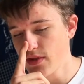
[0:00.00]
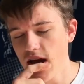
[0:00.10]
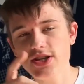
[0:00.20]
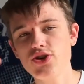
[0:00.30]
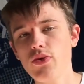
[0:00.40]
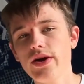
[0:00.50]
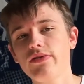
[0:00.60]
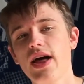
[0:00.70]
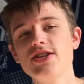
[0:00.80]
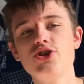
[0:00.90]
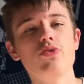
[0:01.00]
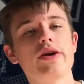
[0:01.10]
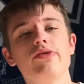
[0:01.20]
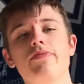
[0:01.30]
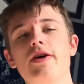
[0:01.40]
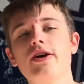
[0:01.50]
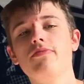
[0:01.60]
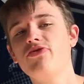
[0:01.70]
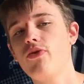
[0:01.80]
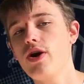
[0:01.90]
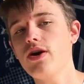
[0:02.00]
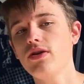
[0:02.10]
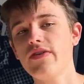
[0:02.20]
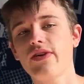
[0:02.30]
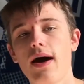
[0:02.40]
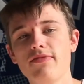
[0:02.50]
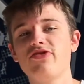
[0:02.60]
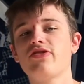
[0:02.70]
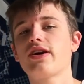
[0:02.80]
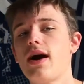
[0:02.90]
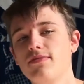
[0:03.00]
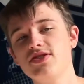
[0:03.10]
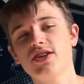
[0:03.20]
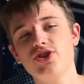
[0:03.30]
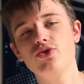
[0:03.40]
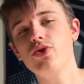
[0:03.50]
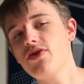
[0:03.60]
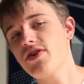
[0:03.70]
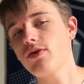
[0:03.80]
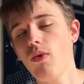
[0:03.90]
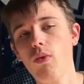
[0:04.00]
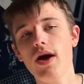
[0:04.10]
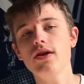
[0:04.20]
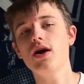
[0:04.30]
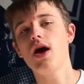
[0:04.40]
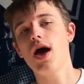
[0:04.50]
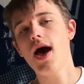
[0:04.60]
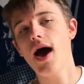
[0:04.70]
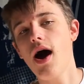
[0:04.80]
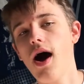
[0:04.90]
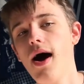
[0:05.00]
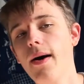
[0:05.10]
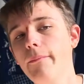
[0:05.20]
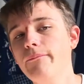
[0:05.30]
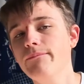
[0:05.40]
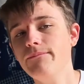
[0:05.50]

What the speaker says: yeah, that's your week. That's your weekly pick-ems for you. Leave comments in the comment section who you think will win. Go